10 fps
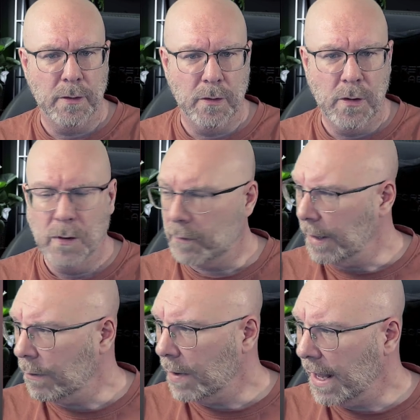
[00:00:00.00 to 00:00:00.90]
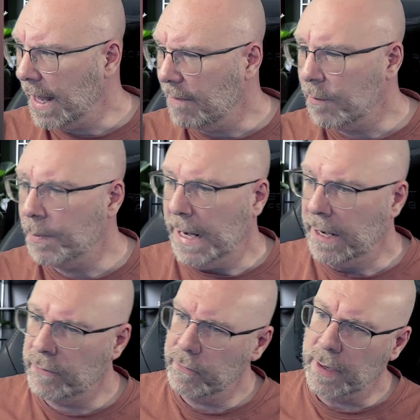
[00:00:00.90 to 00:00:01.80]
So now we have a
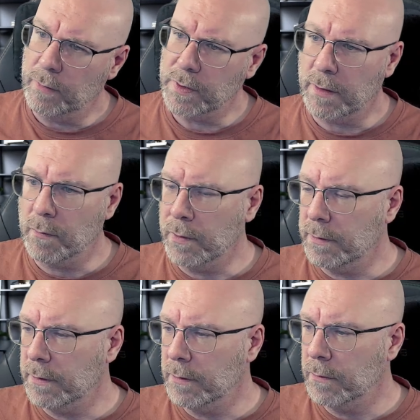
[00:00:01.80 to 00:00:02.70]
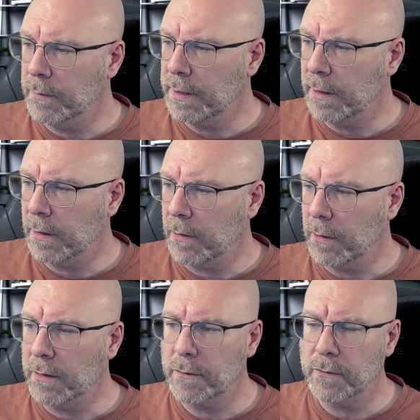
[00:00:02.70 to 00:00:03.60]
page, and what I want to do with the
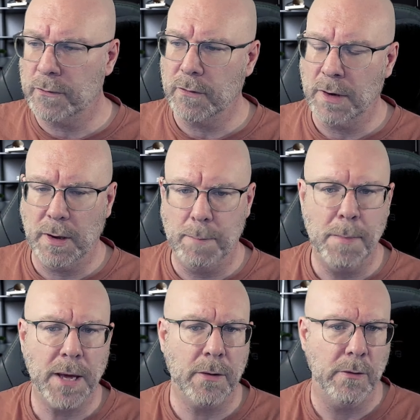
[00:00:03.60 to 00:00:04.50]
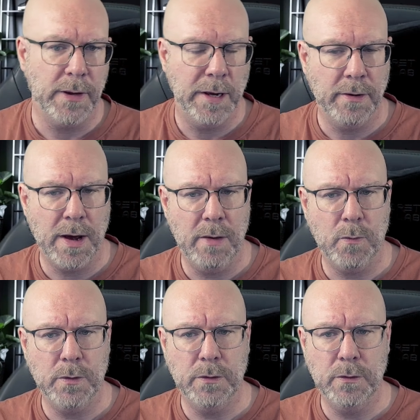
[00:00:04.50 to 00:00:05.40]
cards macro here, I
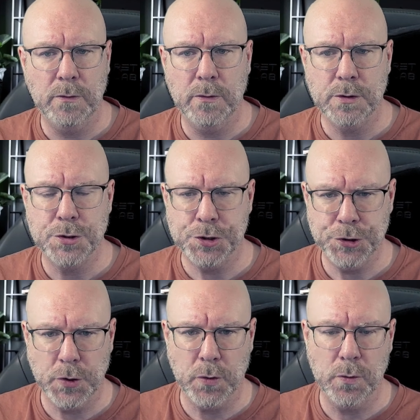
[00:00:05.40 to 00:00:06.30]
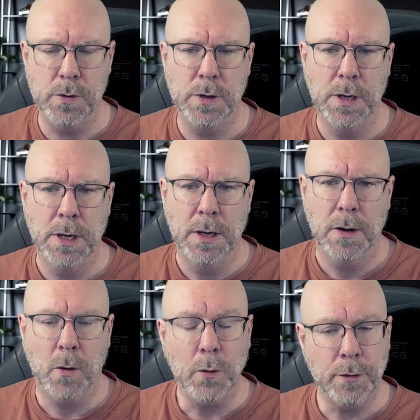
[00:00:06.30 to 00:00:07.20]
want to show
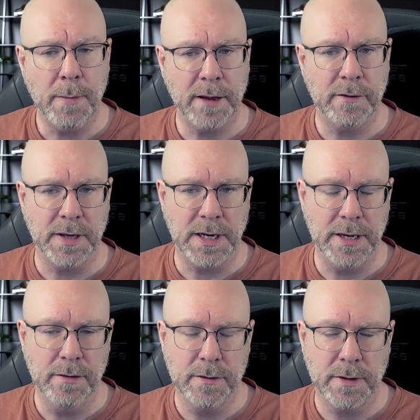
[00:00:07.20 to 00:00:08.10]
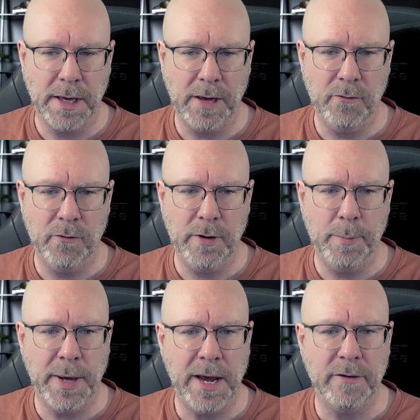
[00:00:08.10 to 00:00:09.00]
automatically every
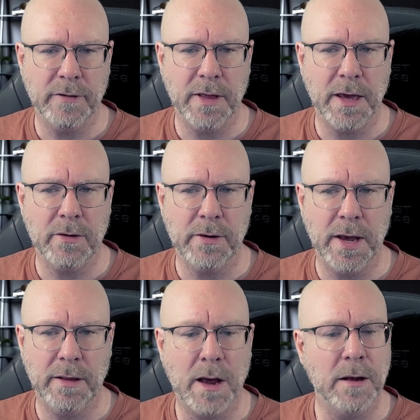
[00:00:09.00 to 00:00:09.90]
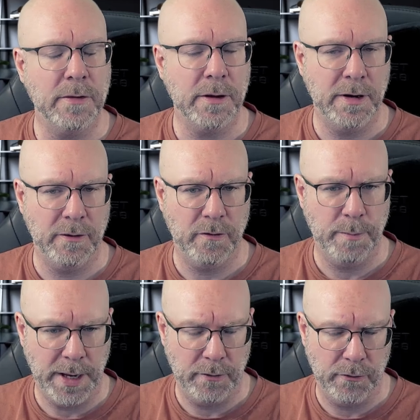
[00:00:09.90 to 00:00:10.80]
page that I create under this
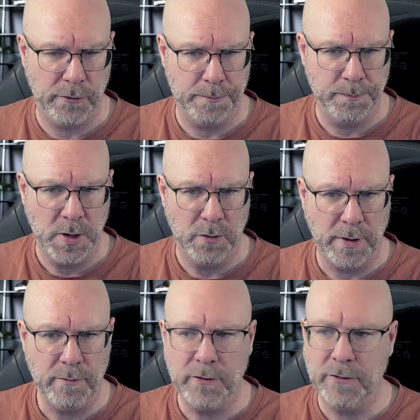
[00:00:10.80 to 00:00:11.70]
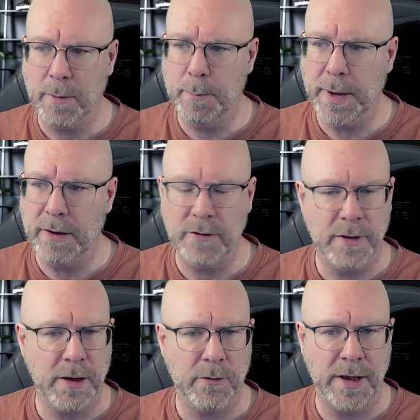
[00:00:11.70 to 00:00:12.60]
page. Every sub page that I
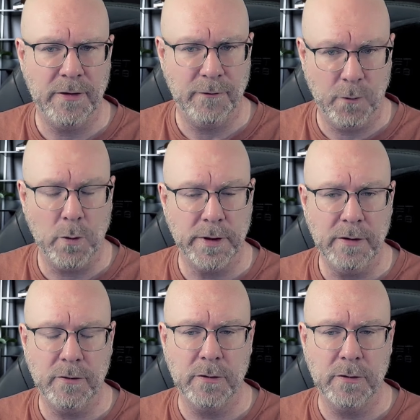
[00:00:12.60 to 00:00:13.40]
create for this,